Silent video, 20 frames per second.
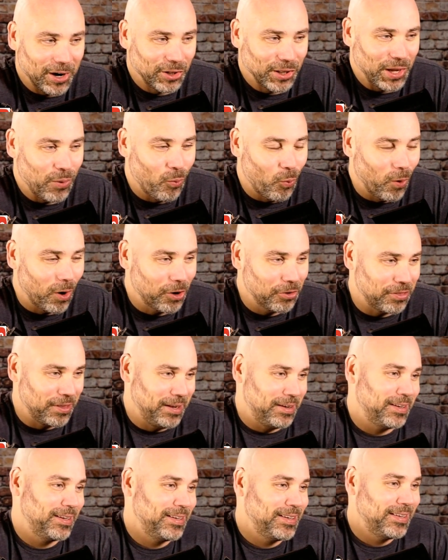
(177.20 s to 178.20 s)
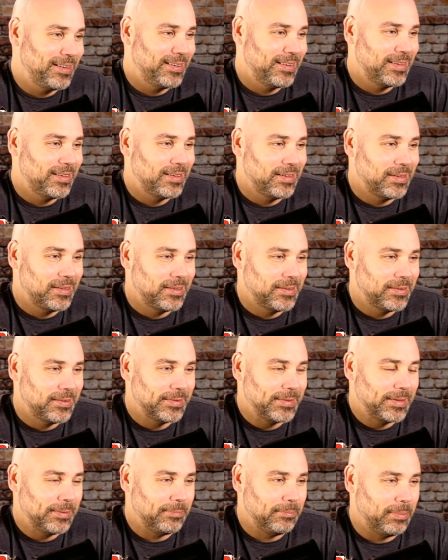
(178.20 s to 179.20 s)
worth it.
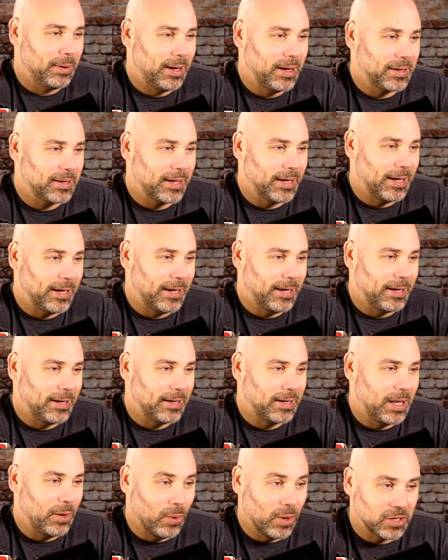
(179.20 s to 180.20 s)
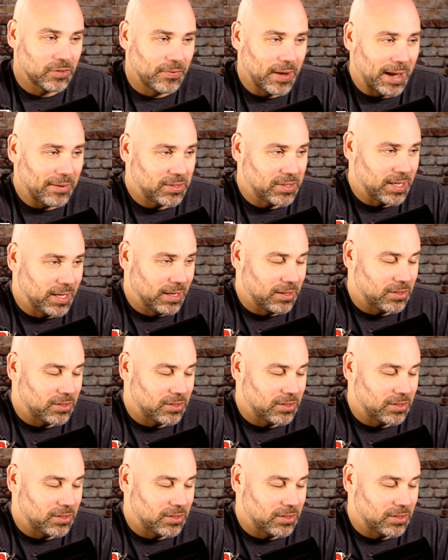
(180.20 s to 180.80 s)
But he was 5 of 10